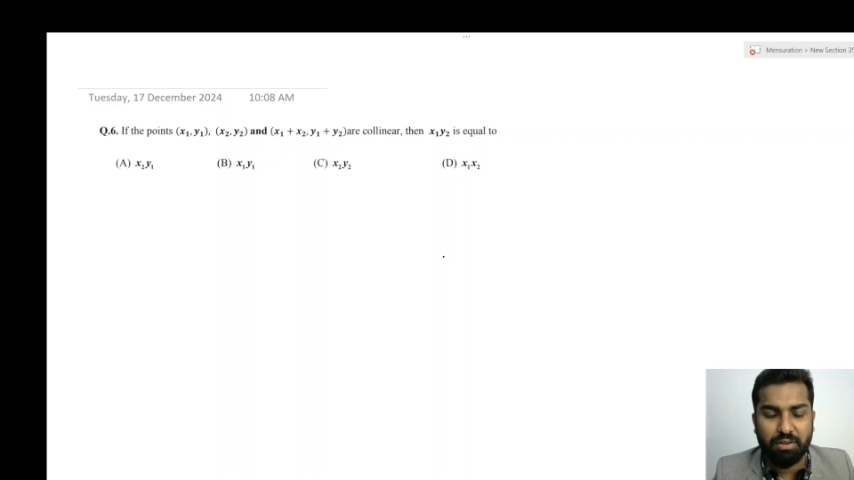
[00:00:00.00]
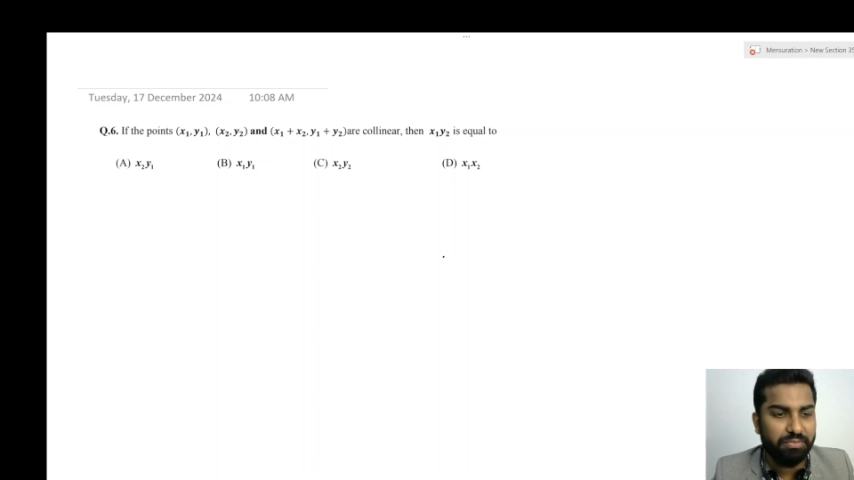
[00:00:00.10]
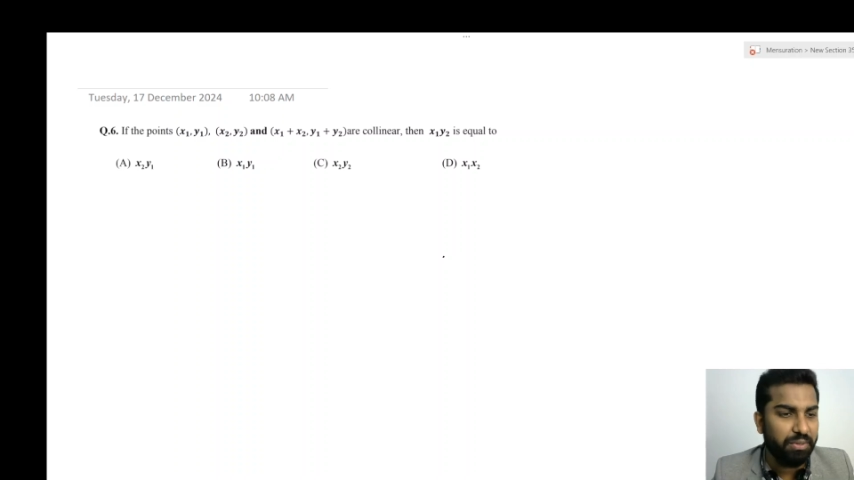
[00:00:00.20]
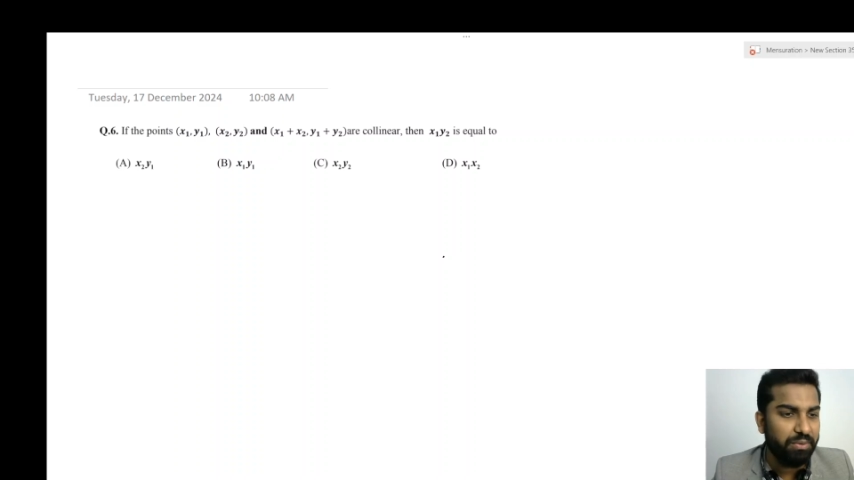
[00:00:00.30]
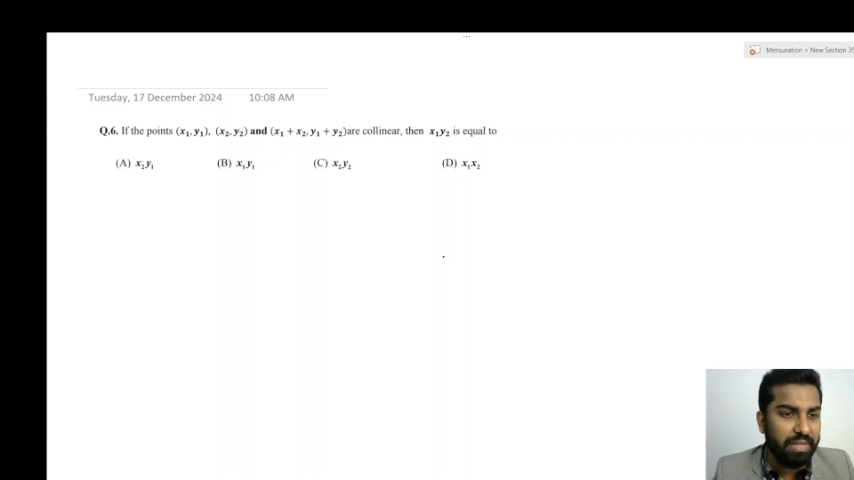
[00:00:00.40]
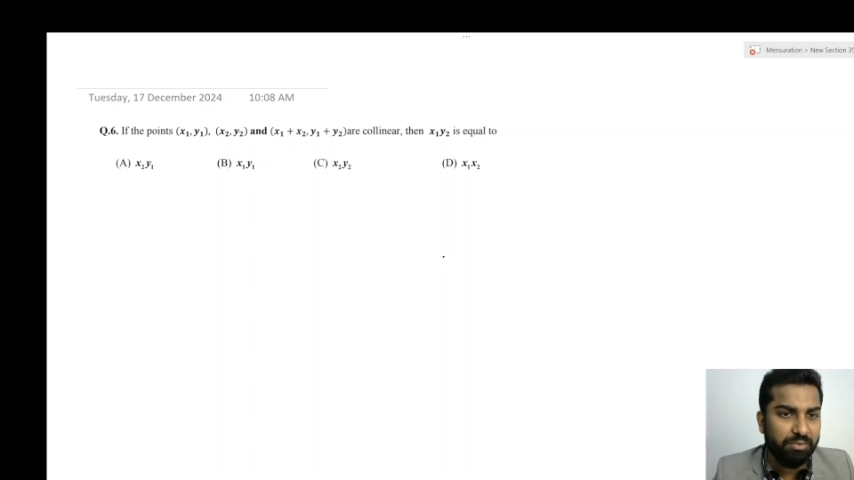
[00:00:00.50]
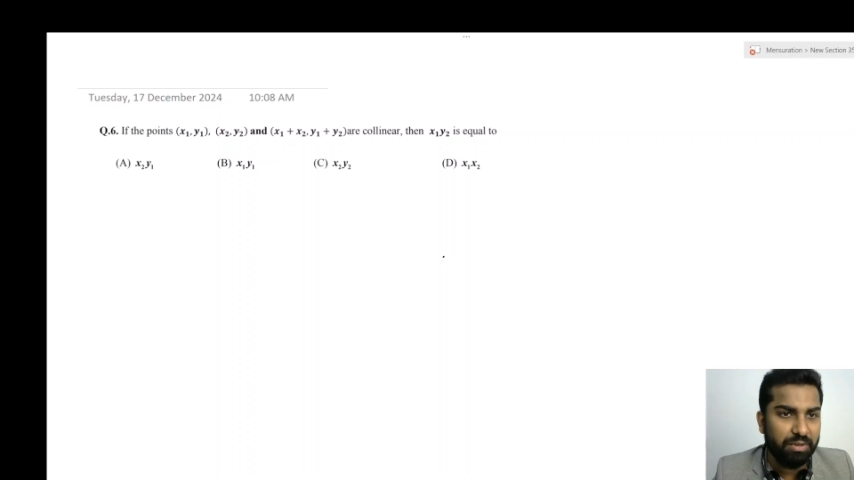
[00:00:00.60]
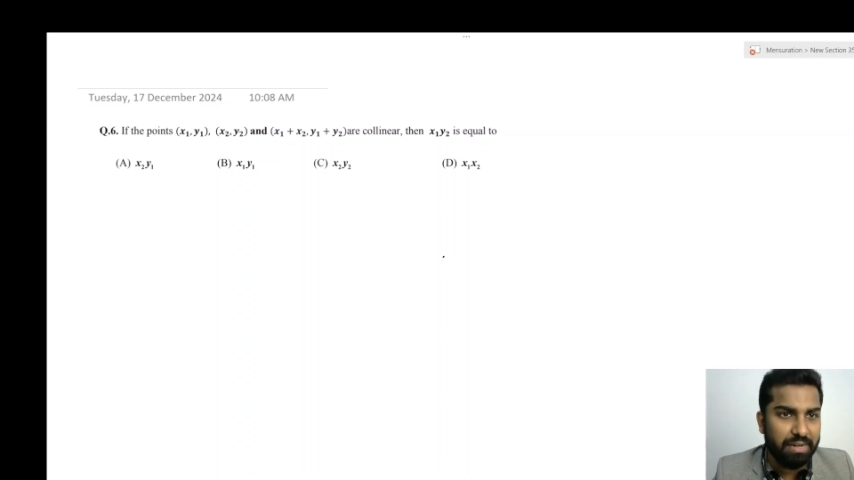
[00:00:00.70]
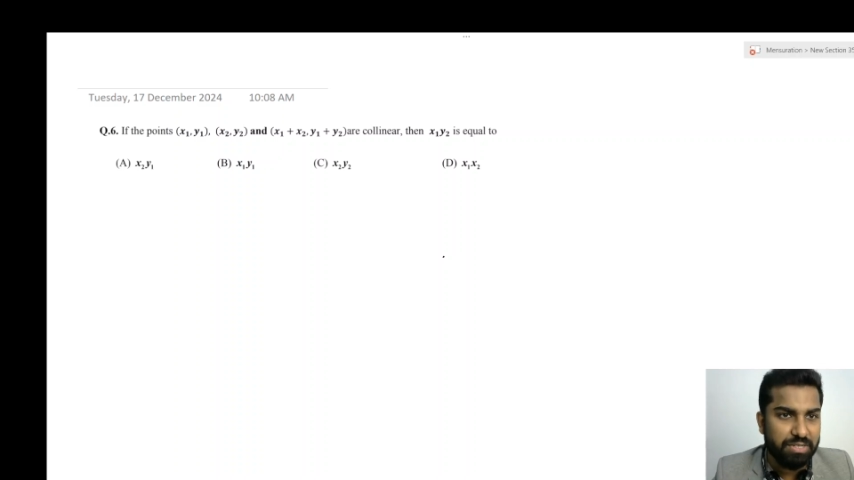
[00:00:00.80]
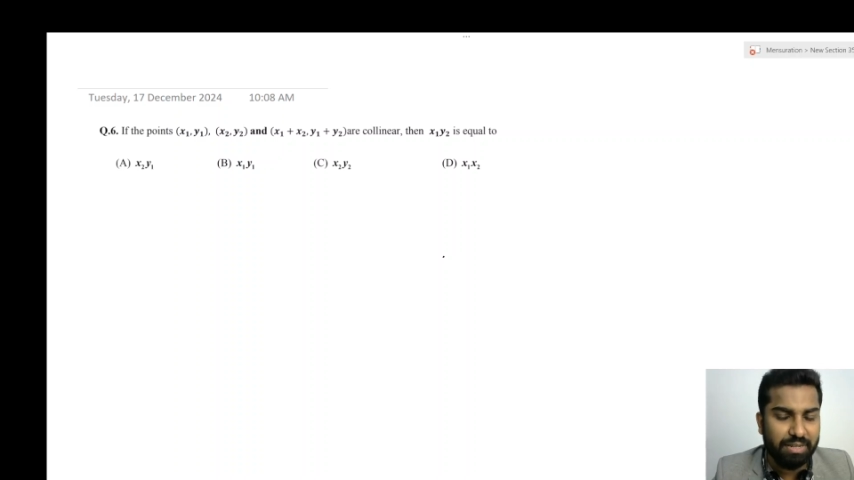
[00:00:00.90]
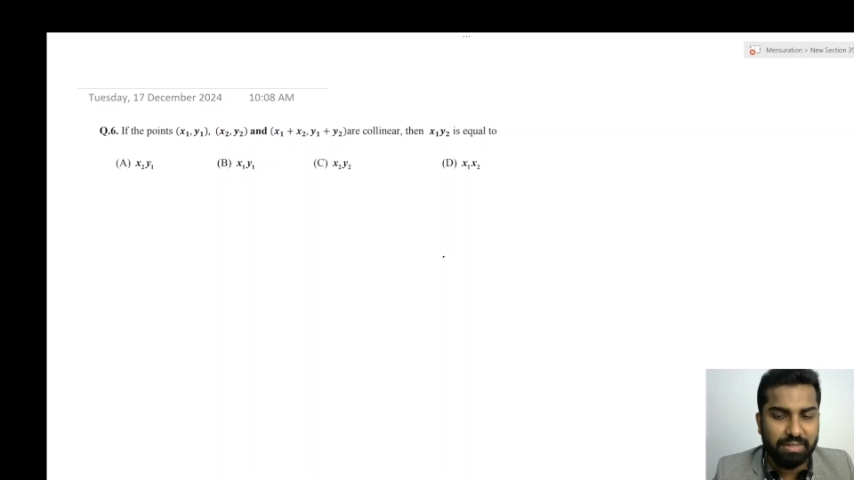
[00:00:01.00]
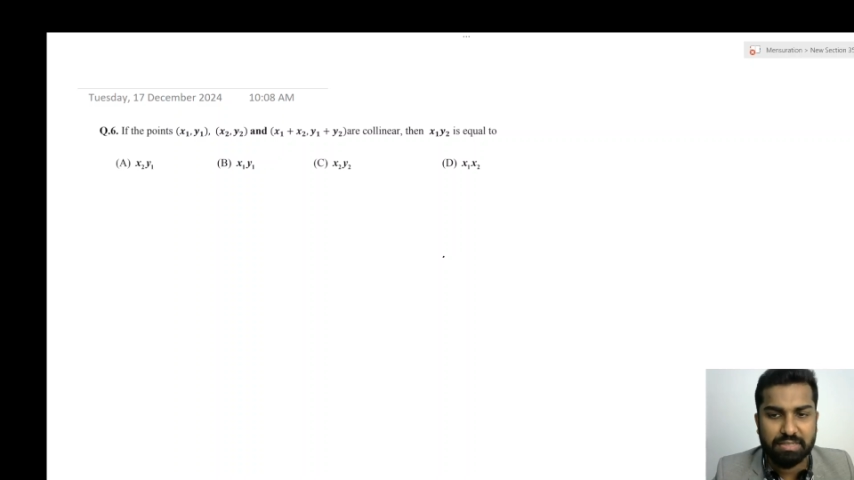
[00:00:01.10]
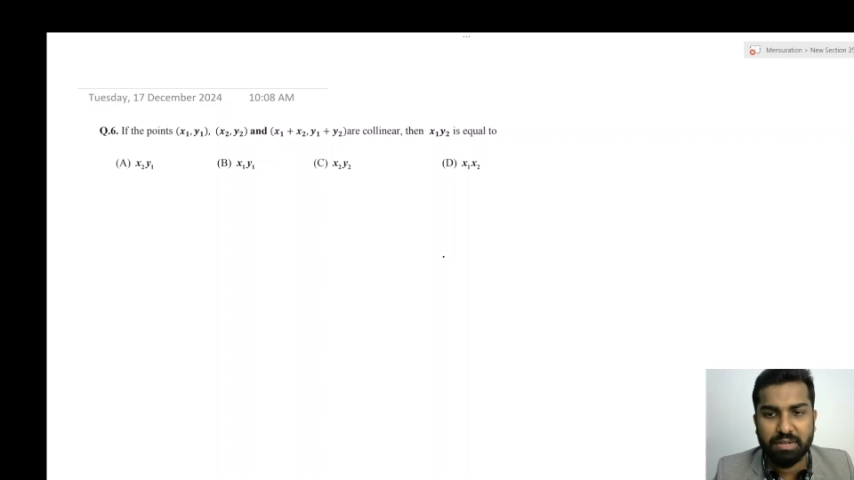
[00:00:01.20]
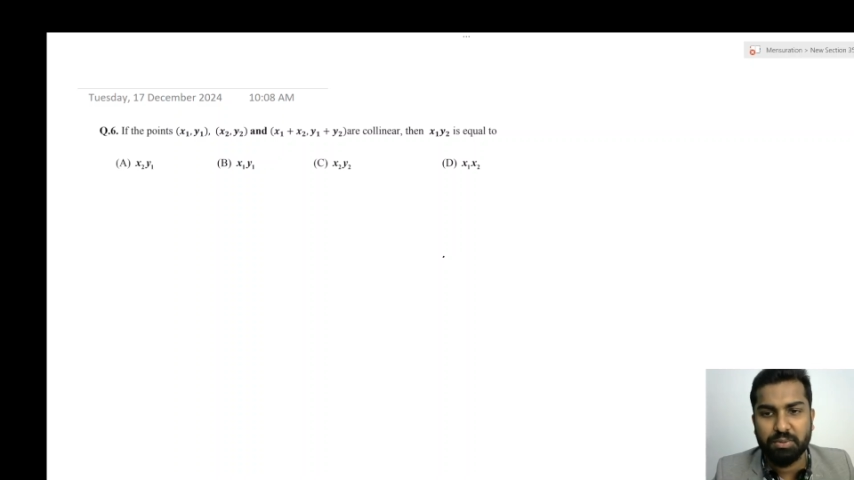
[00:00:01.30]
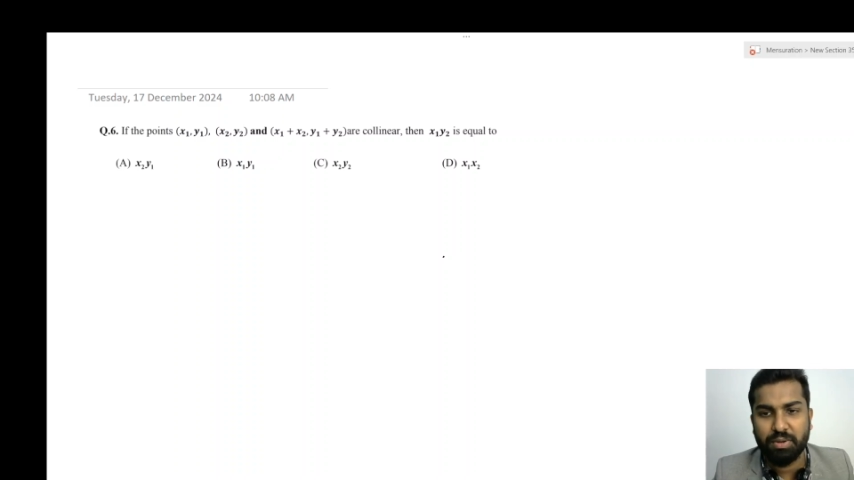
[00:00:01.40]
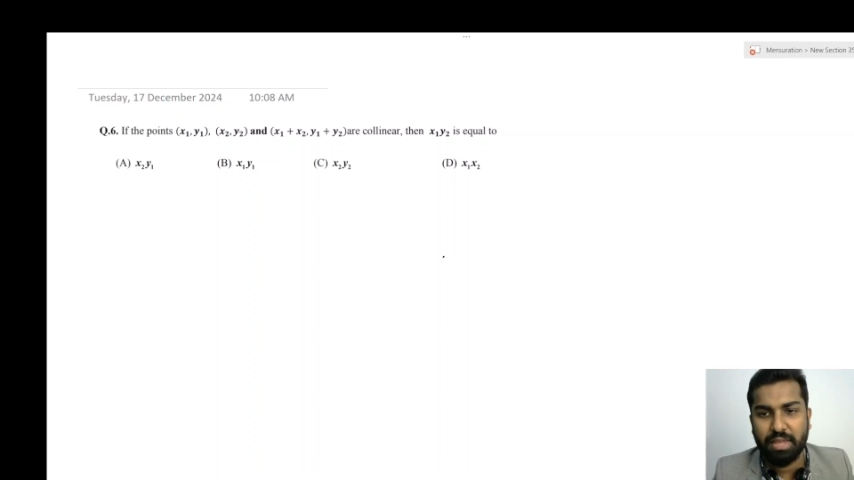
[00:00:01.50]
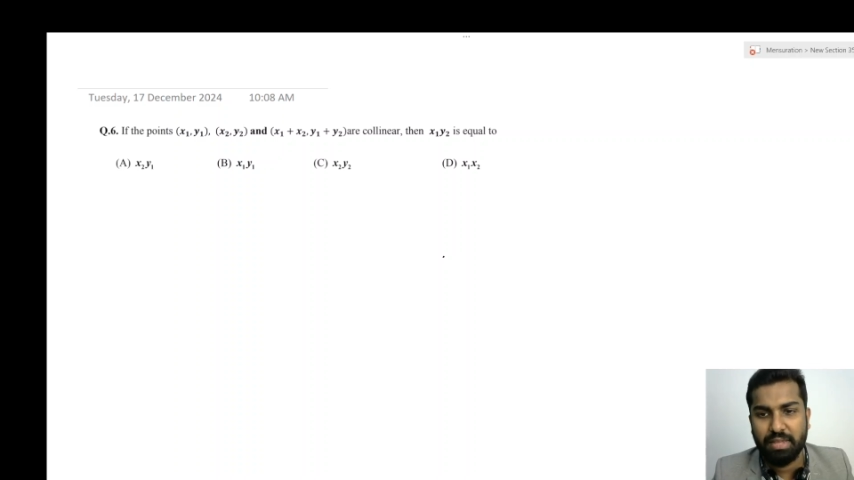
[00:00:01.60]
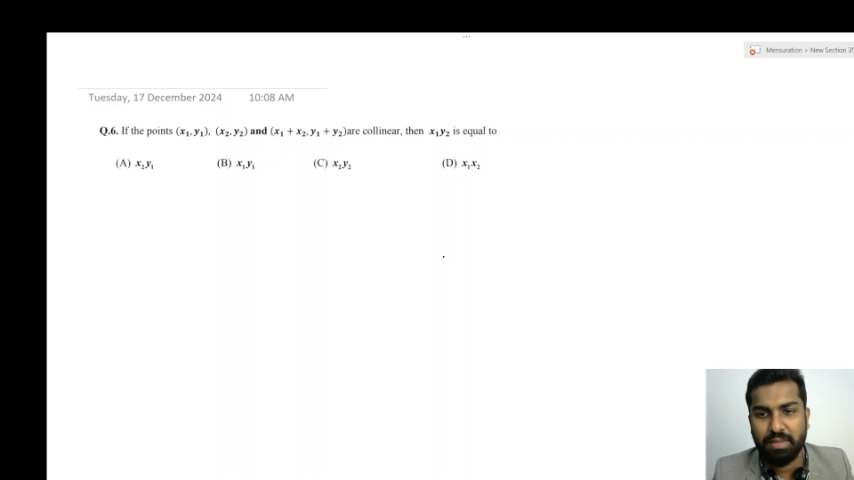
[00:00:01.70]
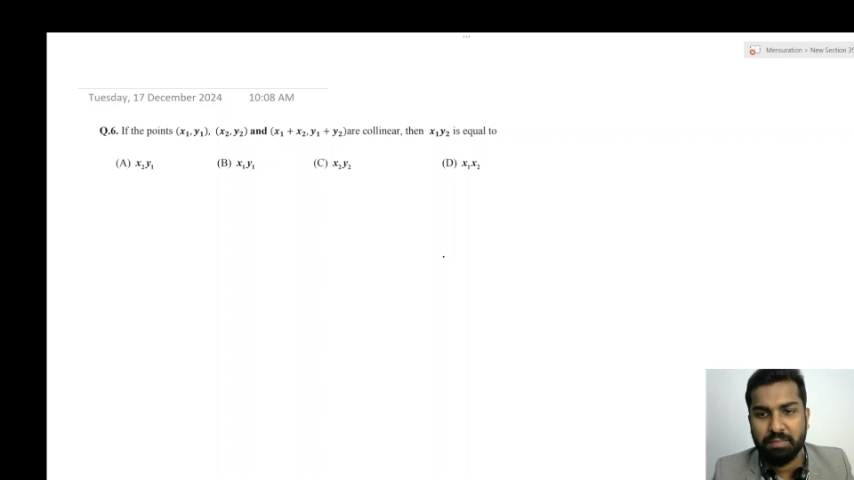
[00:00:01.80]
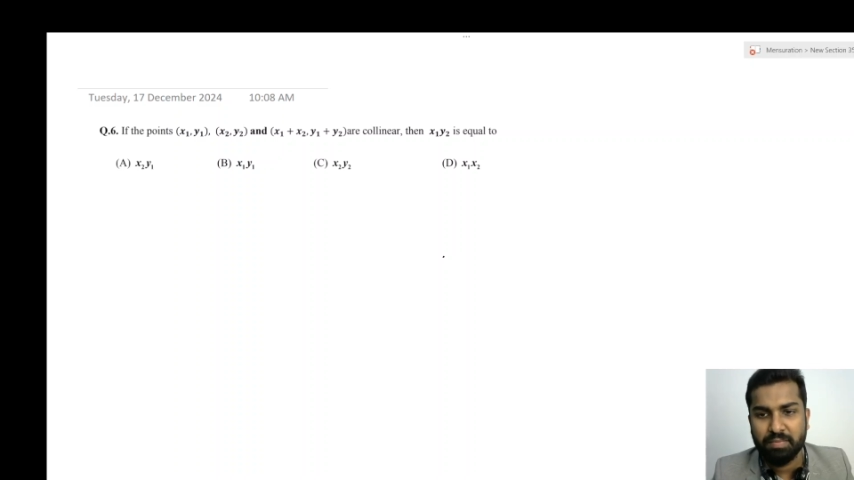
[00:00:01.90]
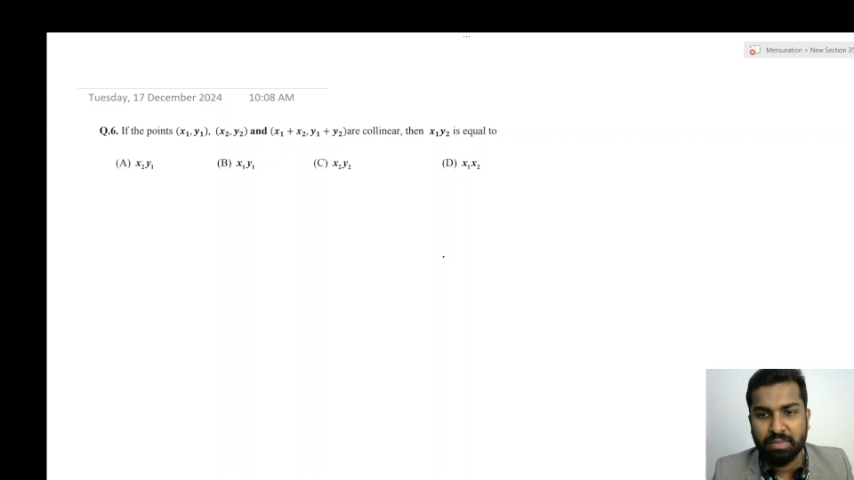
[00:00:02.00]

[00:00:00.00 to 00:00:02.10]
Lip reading: of Unique World Education UAE.